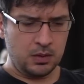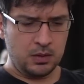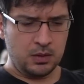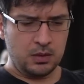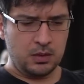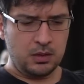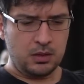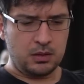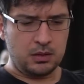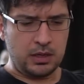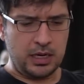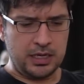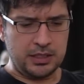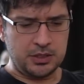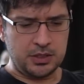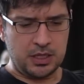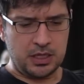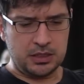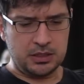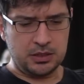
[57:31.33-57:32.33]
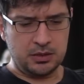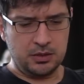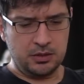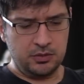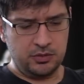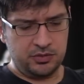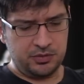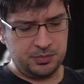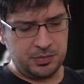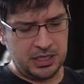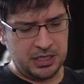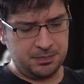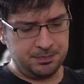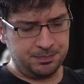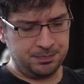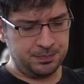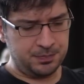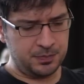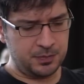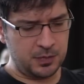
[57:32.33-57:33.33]
All right, John, you're losing me.
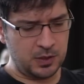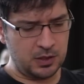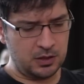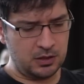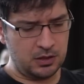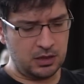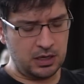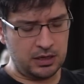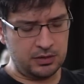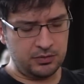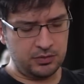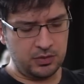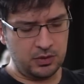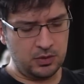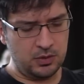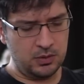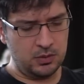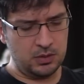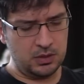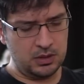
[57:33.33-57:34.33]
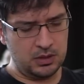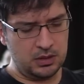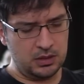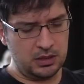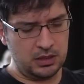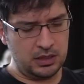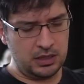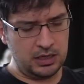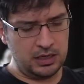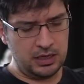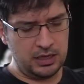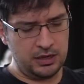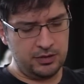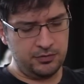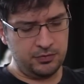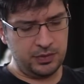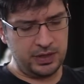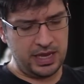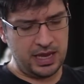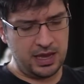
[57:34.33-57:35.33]
All right, so if
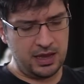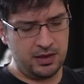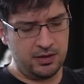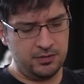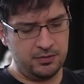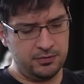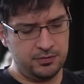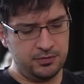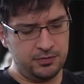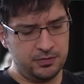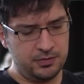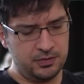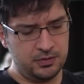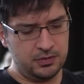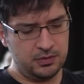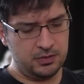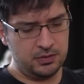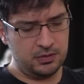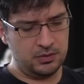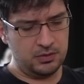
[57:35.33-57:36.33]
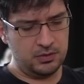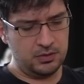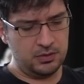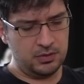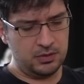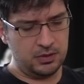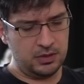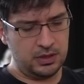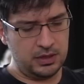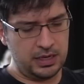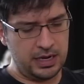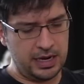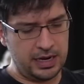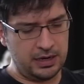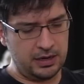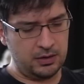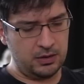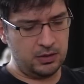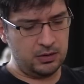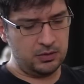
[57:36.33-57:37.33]
we have
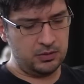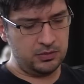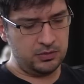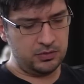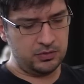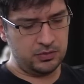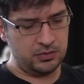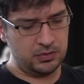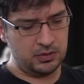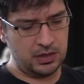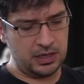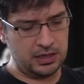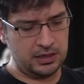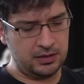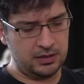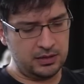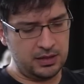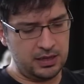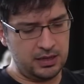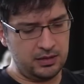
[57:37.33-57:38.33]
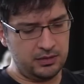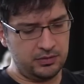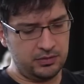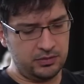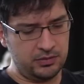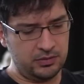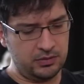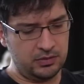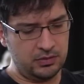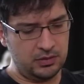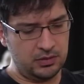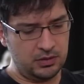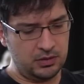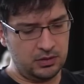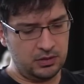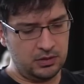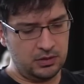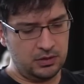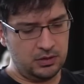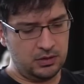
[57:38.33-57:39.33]
arrows like this
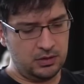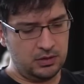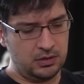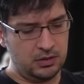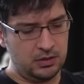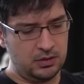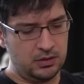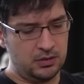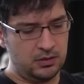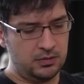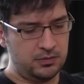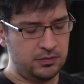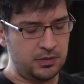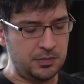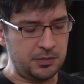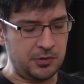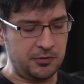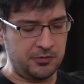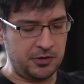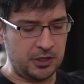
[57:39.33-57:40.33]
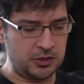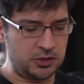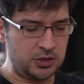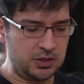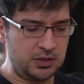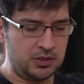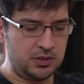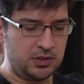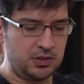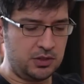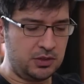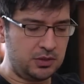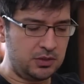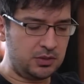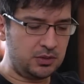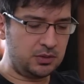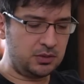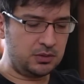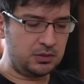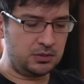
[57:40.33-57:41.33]
from a function
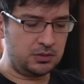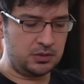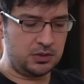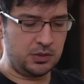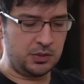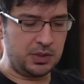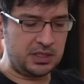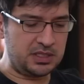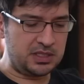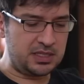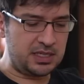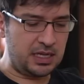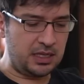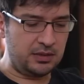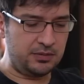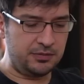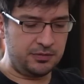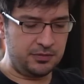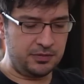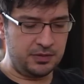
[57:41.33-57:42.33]
to itself,